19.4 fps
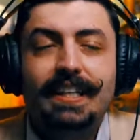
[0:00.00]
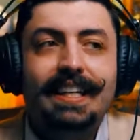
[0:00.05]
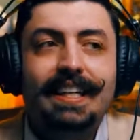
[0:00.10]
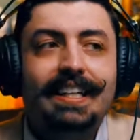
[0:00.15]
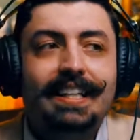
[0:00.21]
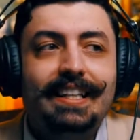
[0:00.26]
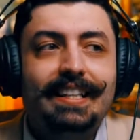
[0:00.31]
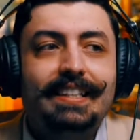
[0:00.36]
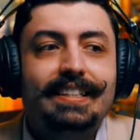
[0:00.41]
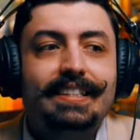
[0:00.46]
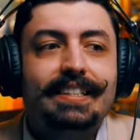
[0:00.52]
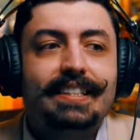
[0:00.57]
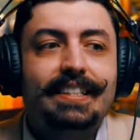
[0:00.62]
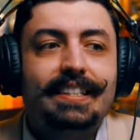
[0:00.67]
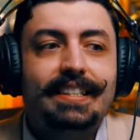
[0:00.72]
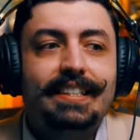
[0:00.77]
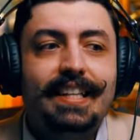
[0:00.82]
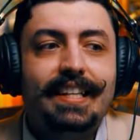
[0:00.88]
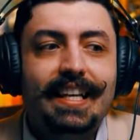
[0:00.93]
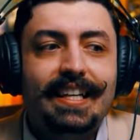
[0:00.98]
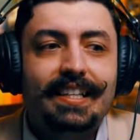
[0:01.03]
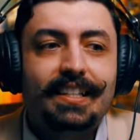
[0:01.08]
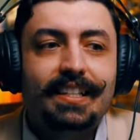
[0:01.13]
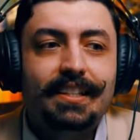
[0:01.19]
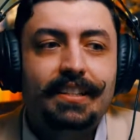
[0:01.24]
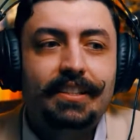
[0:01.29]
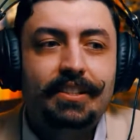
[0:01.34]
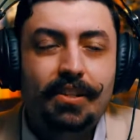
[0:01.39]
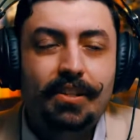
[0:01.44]
is they
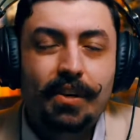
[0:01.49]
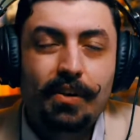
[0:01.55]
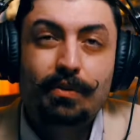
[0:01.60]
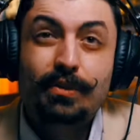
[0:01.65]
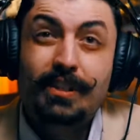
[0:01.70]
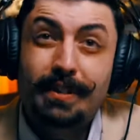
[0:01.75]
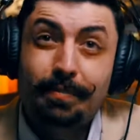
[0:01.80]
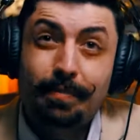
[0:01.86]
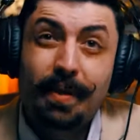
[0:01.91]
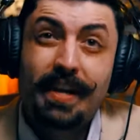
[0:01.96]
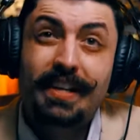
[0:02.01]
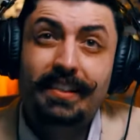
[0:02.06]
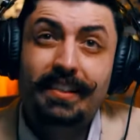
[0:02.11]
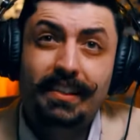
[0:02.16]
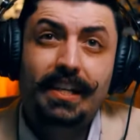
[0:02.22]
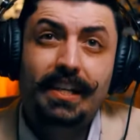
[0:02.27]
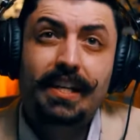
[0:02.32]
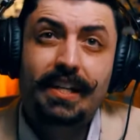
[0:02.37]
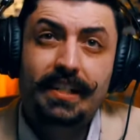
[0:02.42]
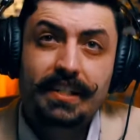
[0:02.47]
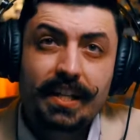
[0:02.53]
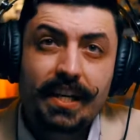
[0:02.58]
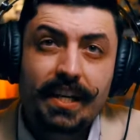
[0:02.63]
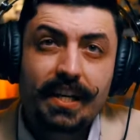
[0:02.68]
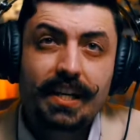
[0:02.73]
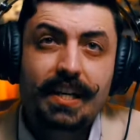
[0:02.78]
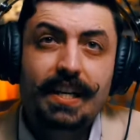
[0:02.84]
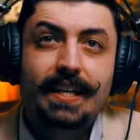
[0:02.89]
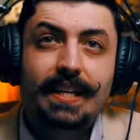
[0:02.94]
don't spend a lot of
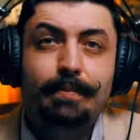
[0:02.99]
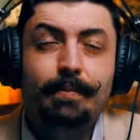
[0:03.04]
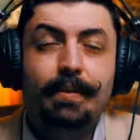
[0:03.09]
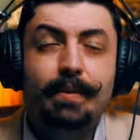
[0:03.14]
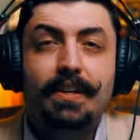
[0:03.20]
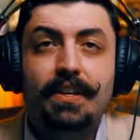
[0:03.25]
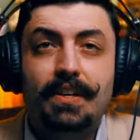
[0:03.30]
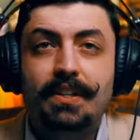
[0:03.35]
time